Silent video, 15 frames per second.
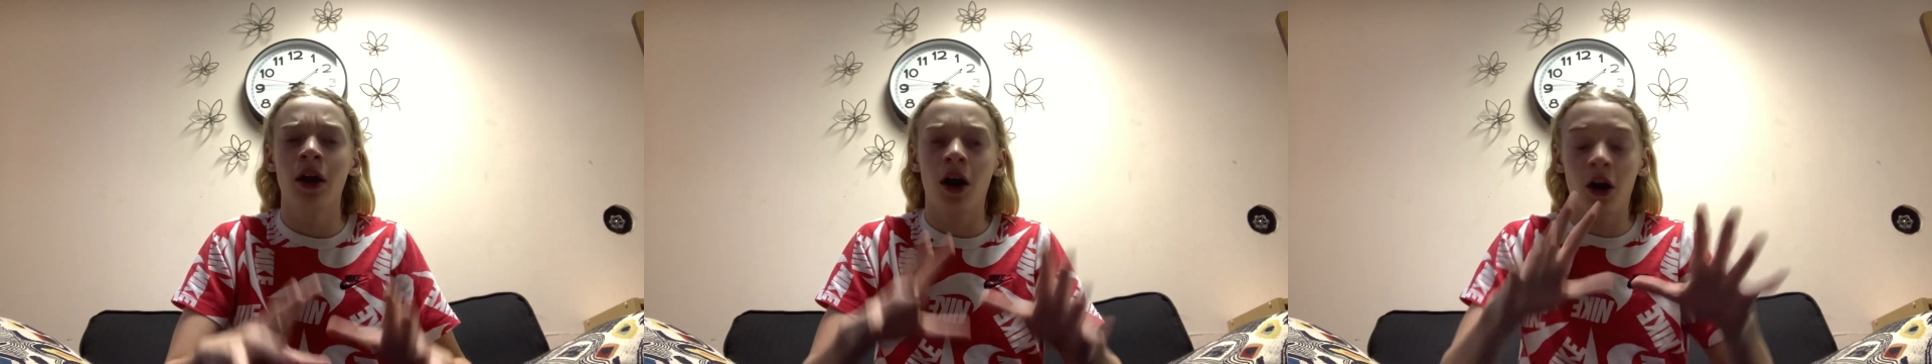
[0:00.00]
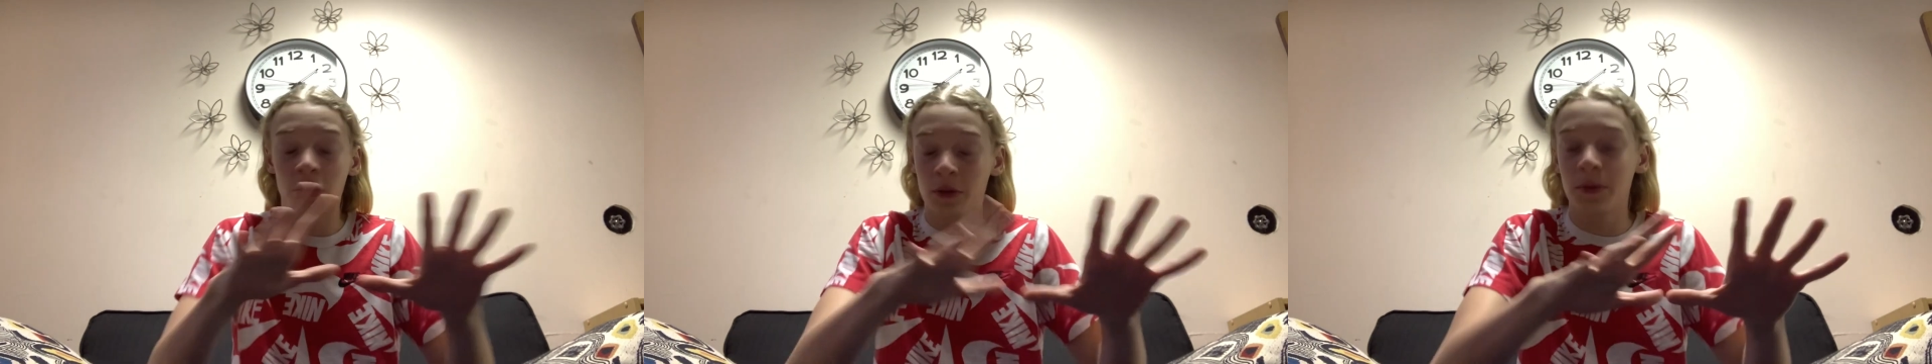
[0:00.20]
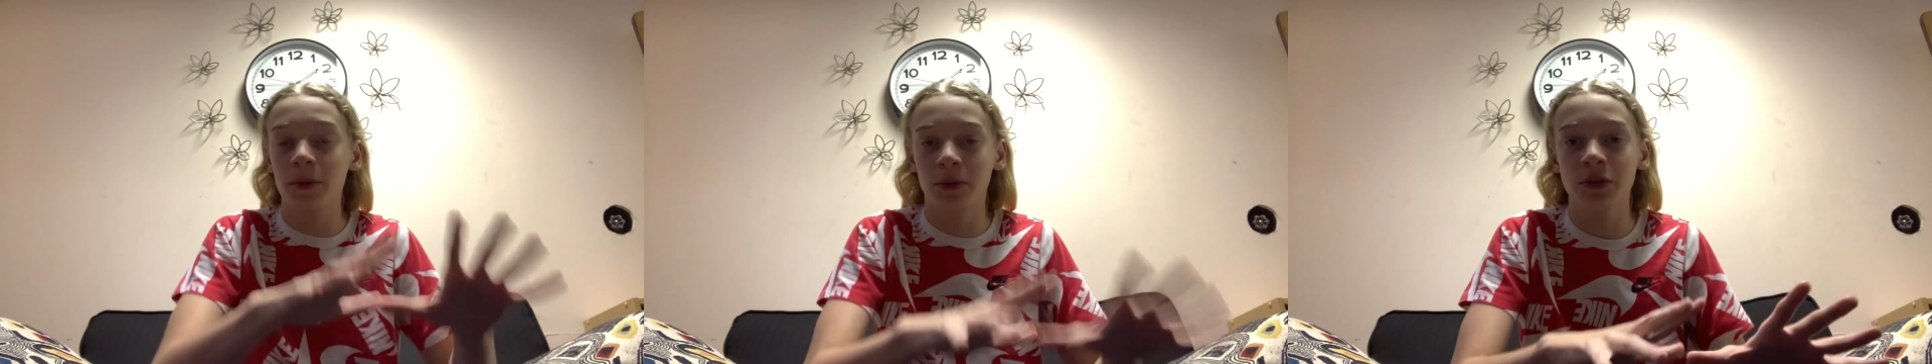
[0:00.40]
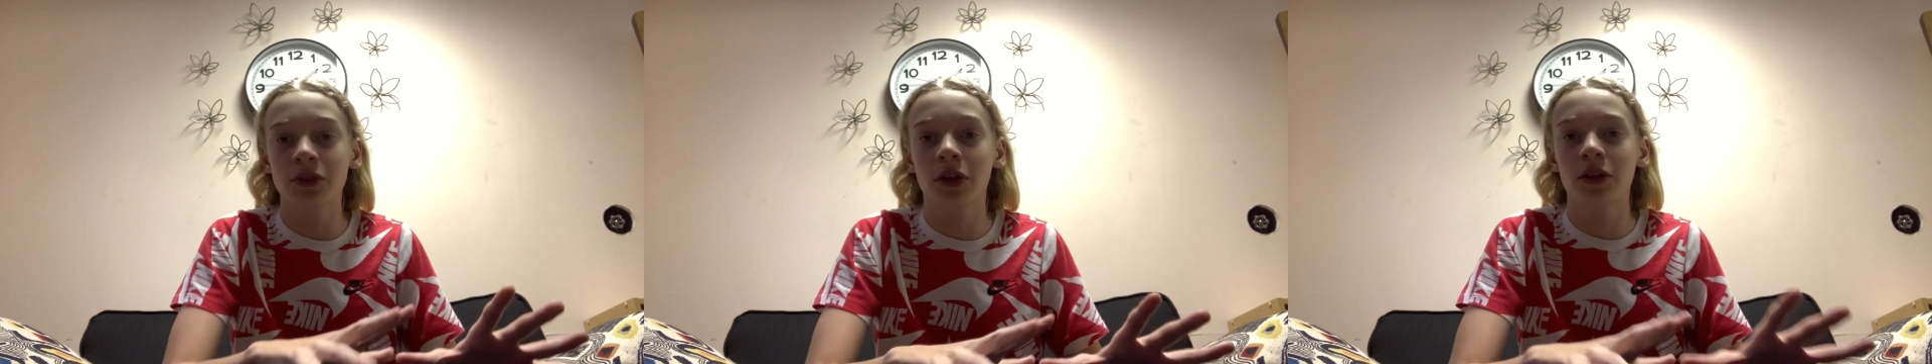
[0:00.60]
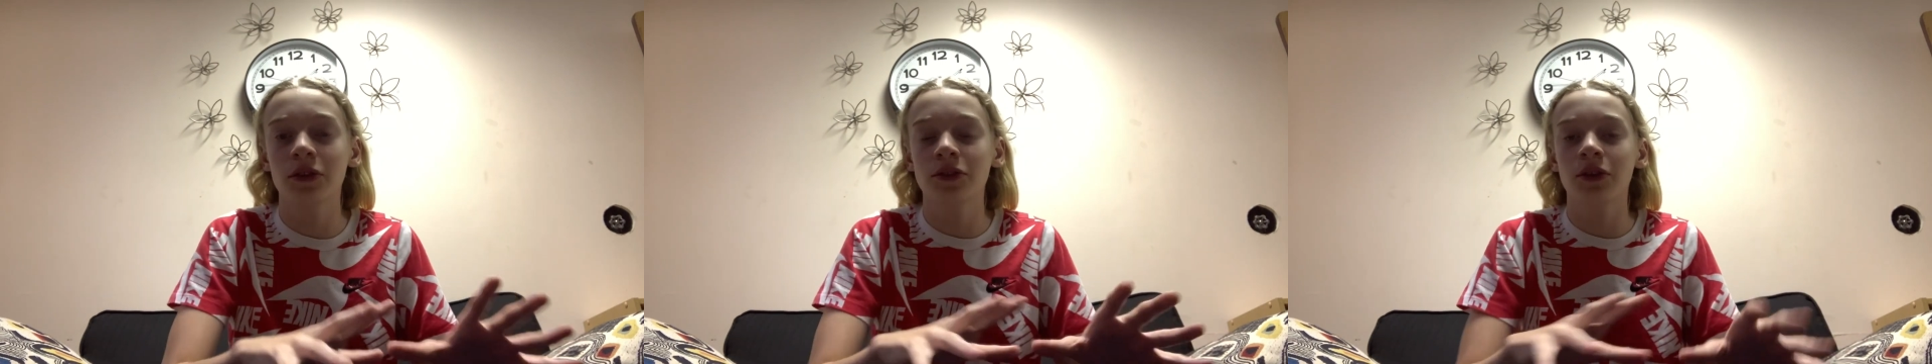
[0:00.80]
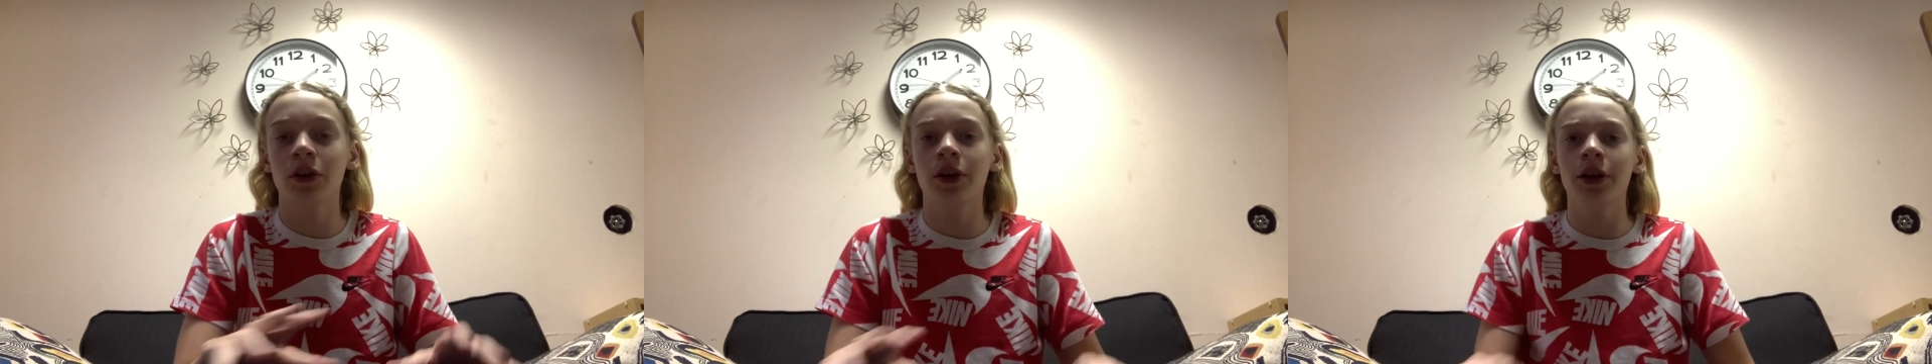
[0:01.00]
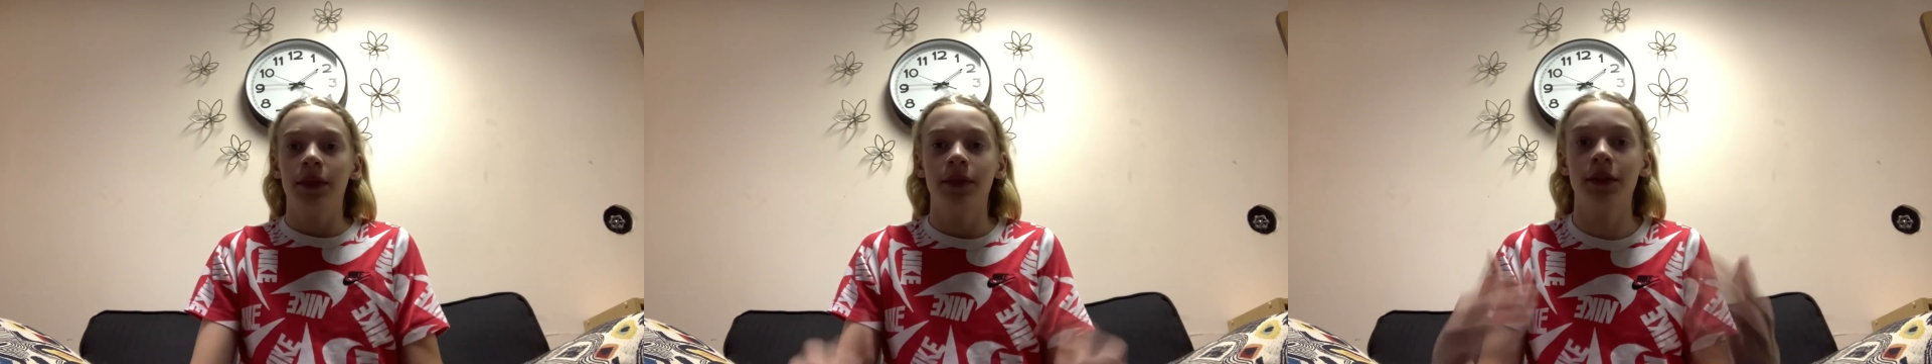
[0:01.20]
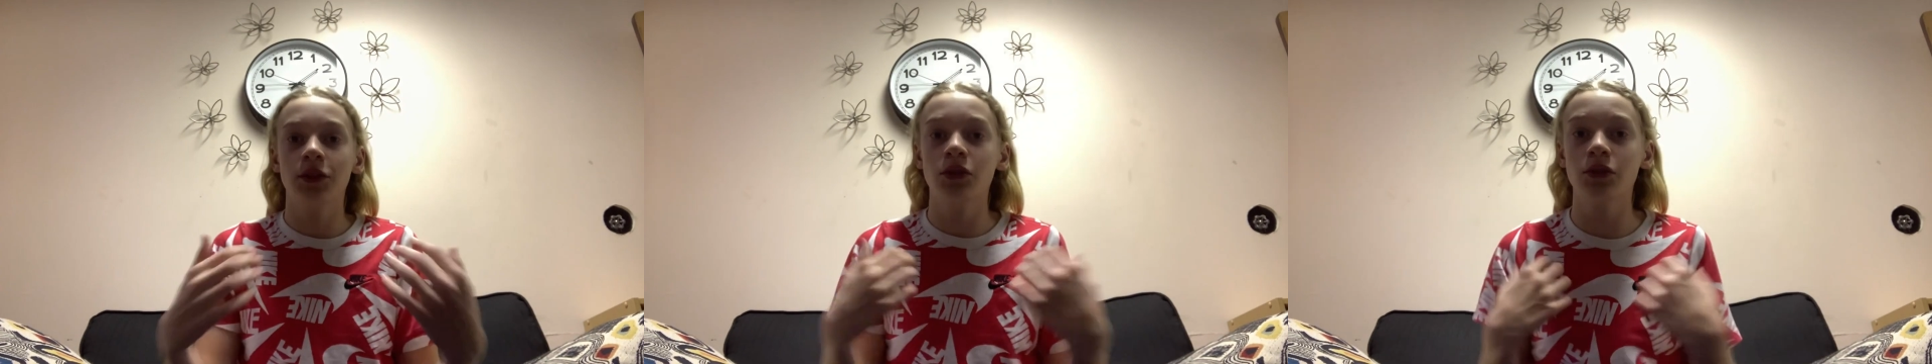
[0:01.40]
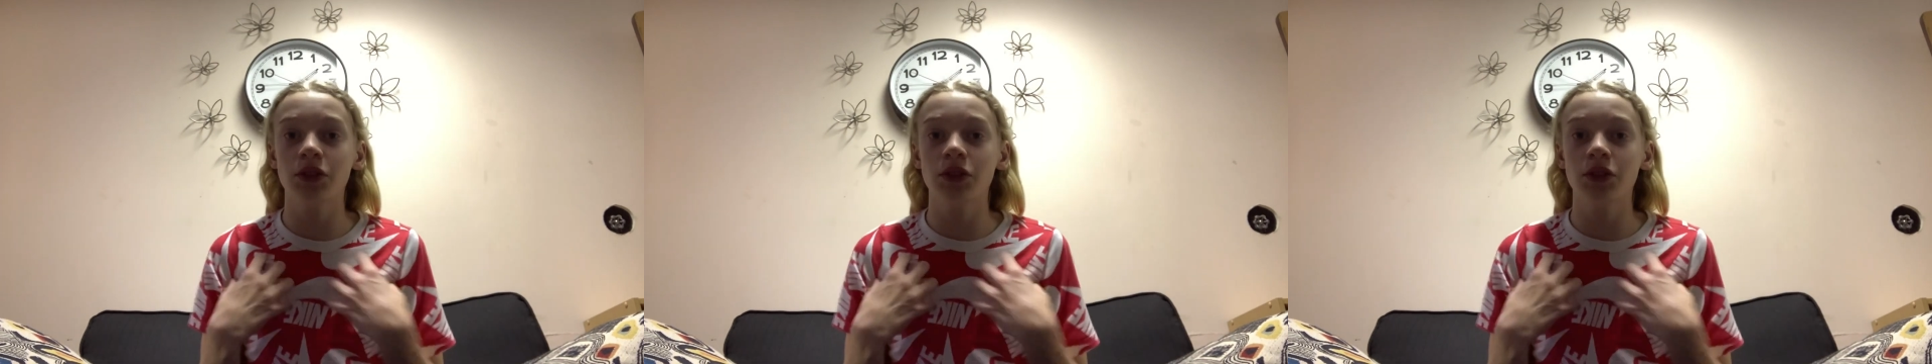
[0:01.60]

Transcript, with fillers: Other people's art. Sorry. This was